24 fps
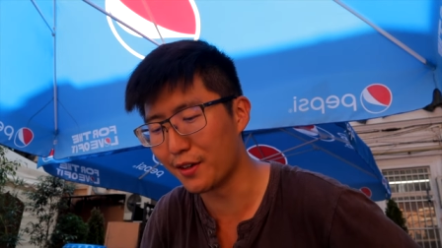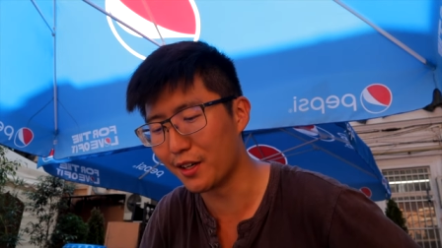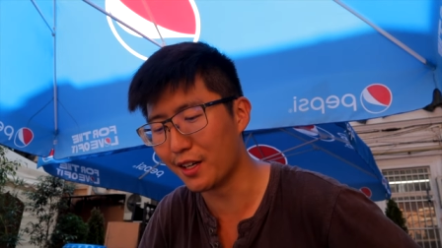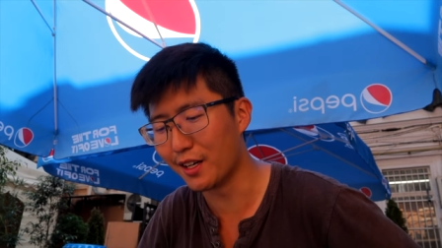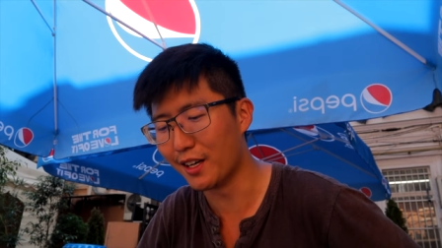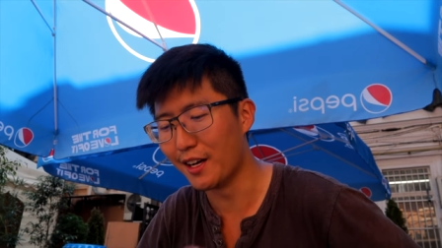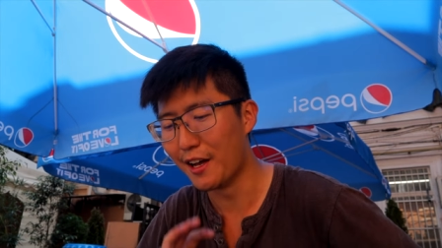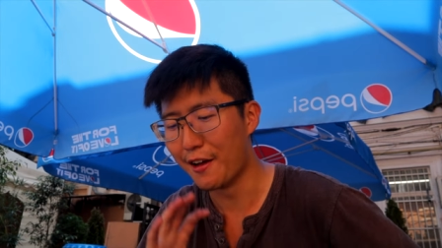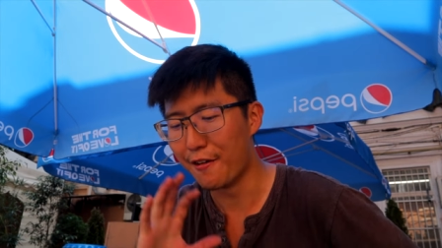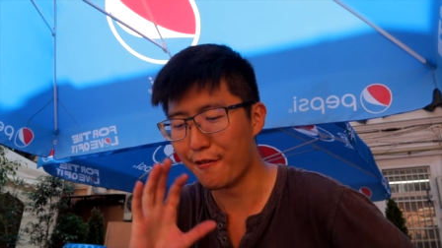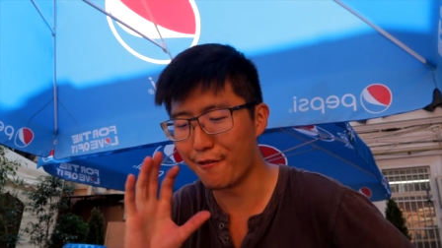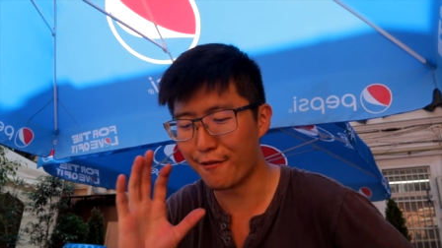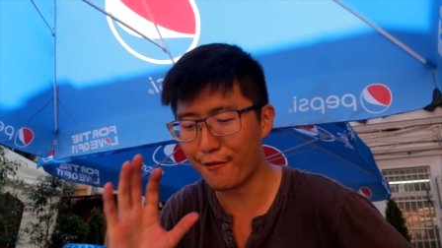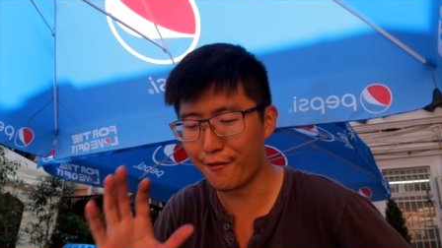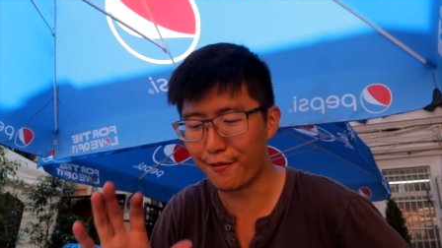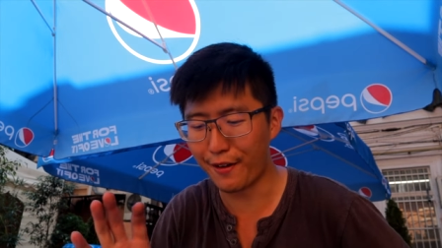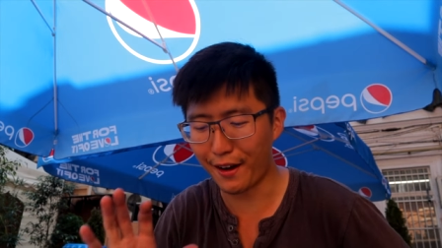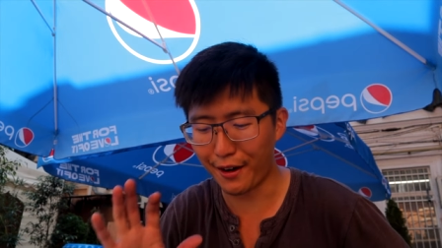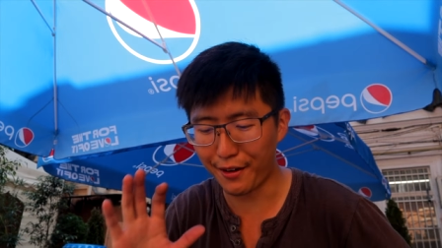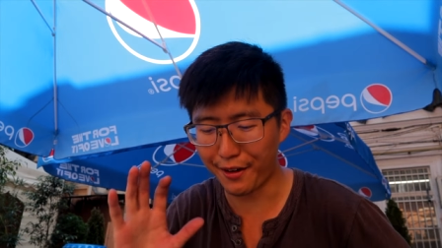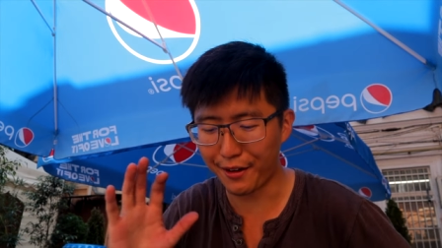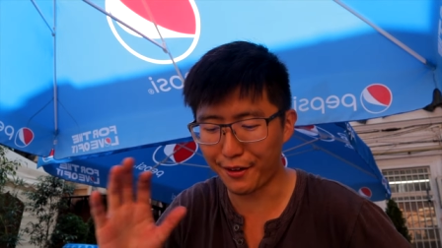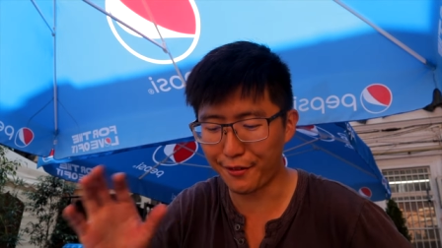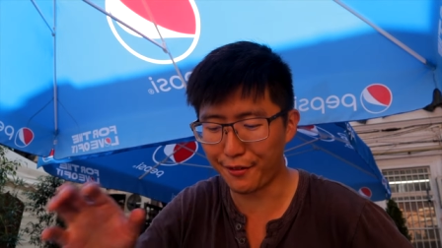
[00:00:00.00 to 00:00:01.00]
The first place we have
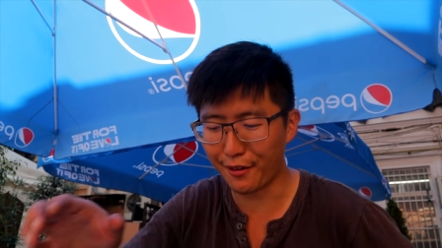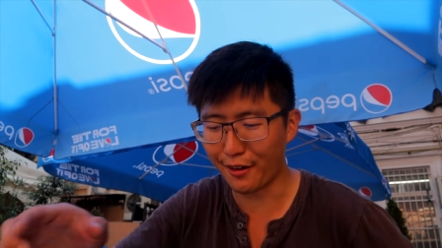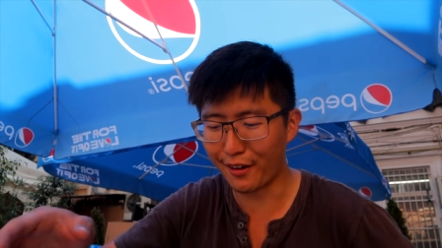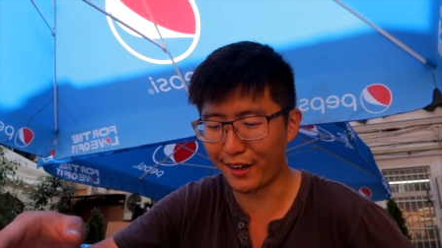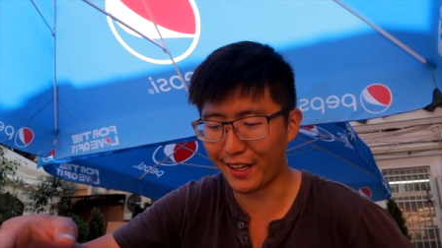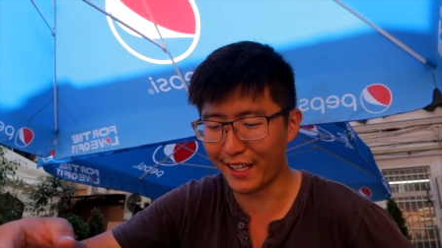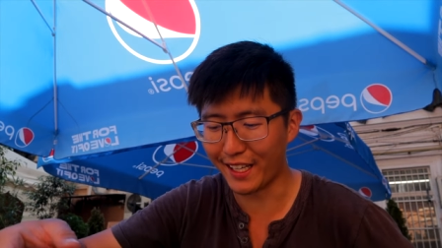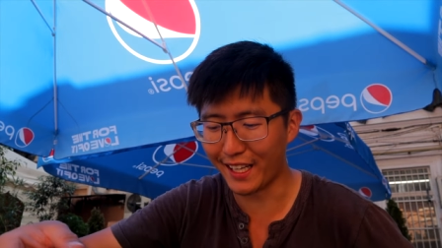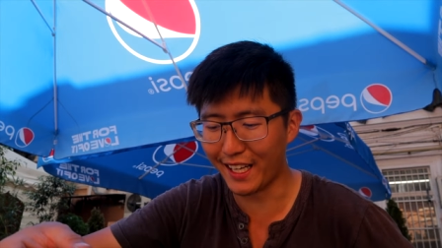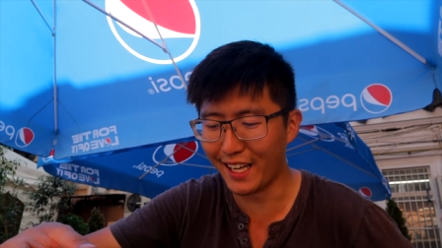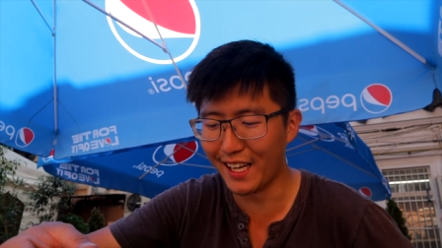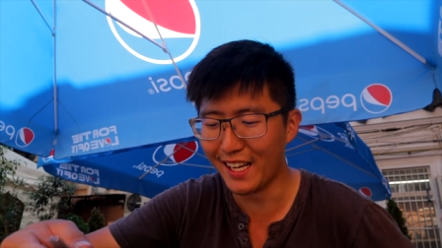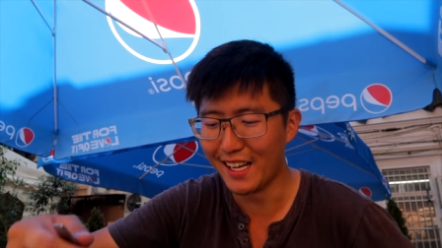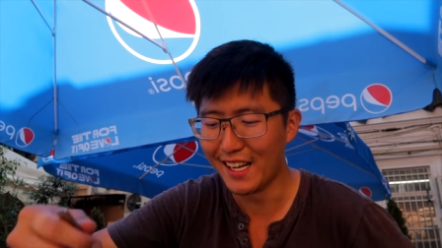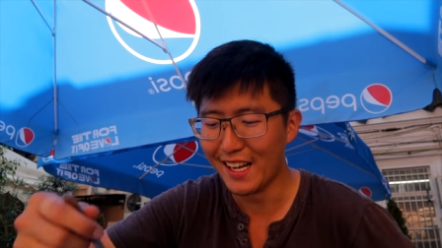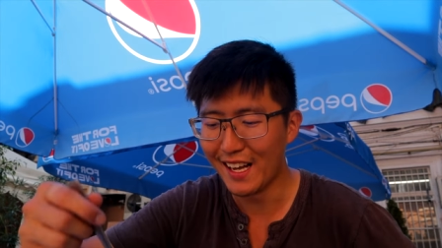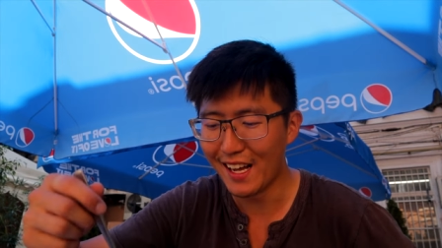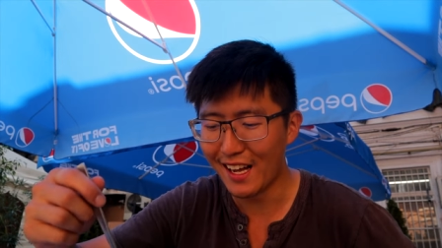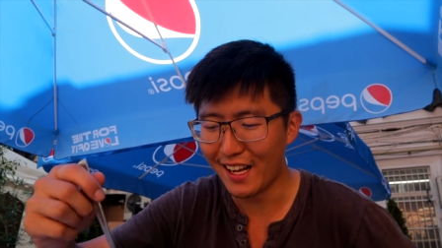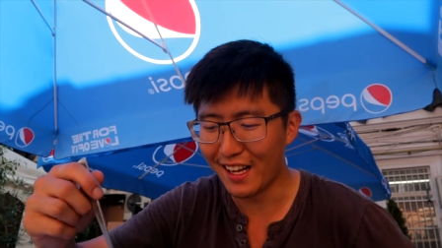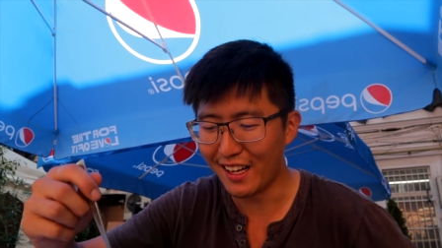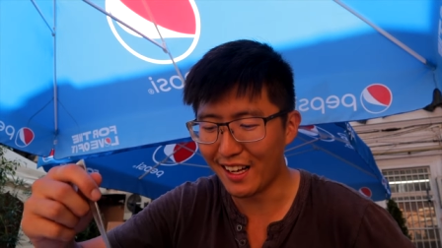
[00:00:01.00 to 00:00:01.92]
come to is a place known as